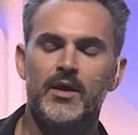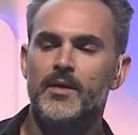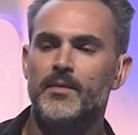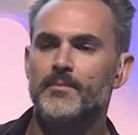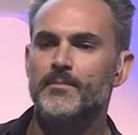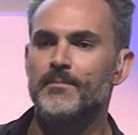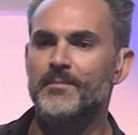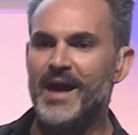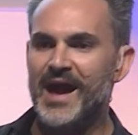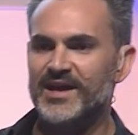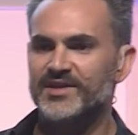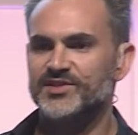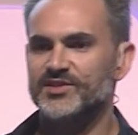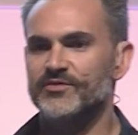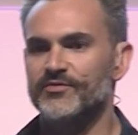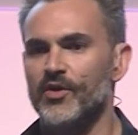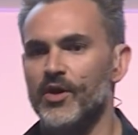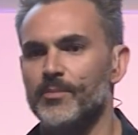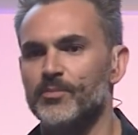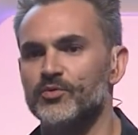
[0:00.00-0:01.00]

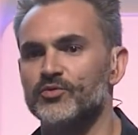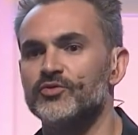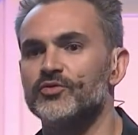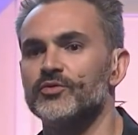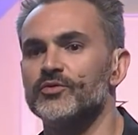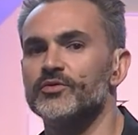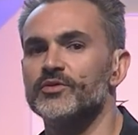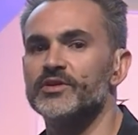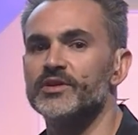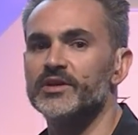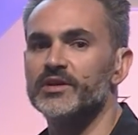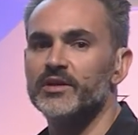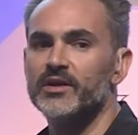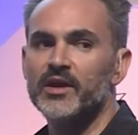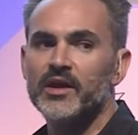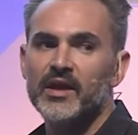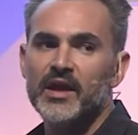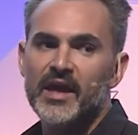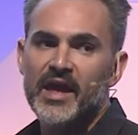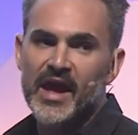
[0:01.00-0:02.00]
massive opportunity.
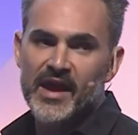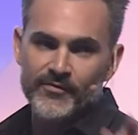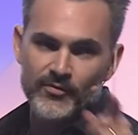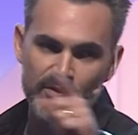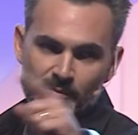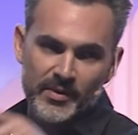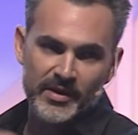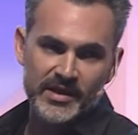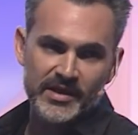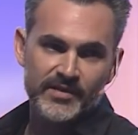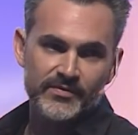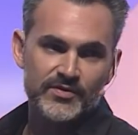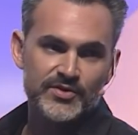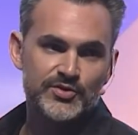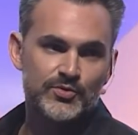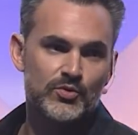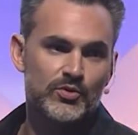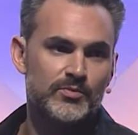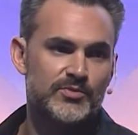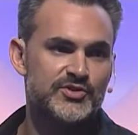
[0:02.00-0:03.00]
Everybody in
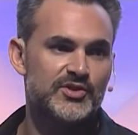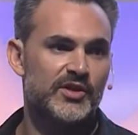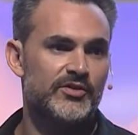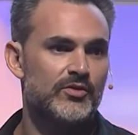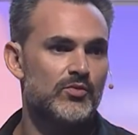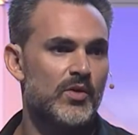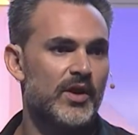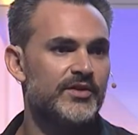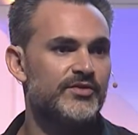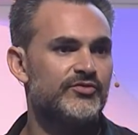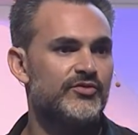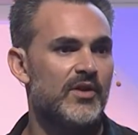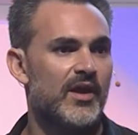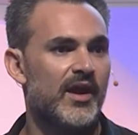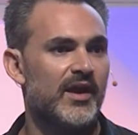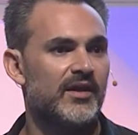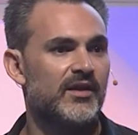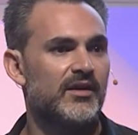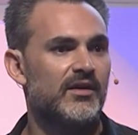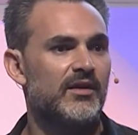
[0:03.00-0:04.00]
this room is on the right
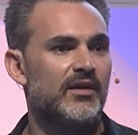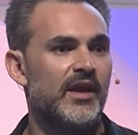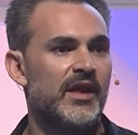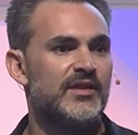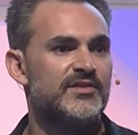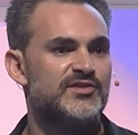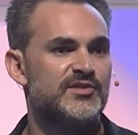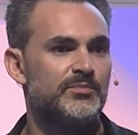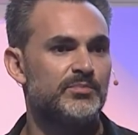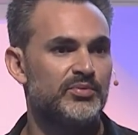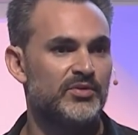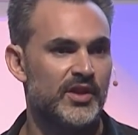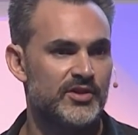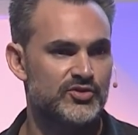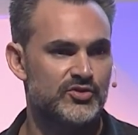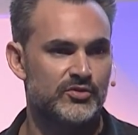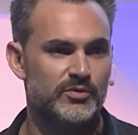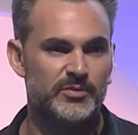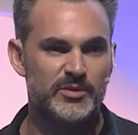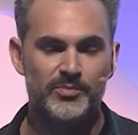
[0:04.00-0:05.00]
track, and it's a
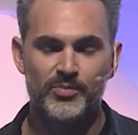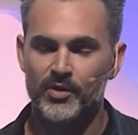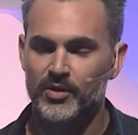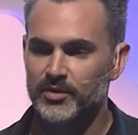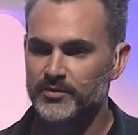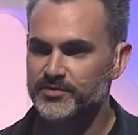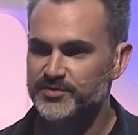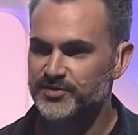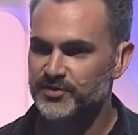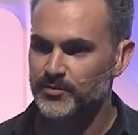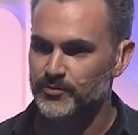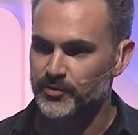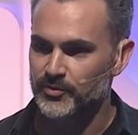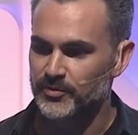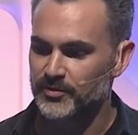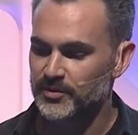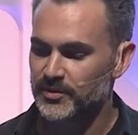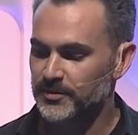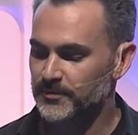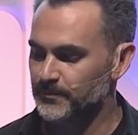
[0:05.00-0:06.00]
pleasure to be part of this
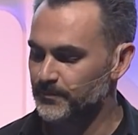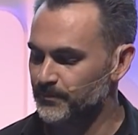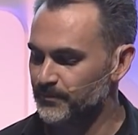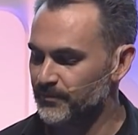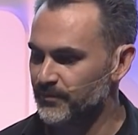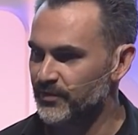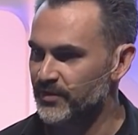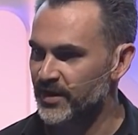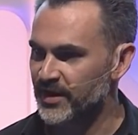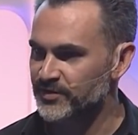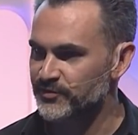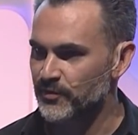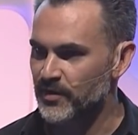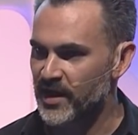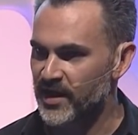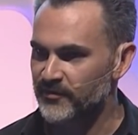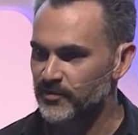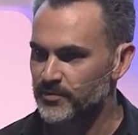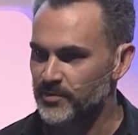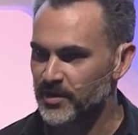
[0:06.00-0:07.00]
community. Thanks for
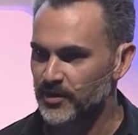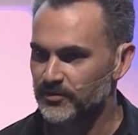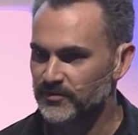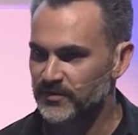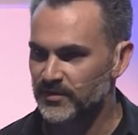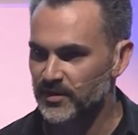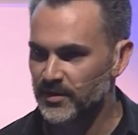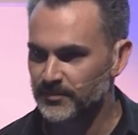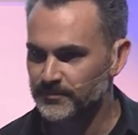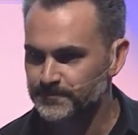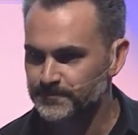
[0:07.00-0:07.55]
having me out today.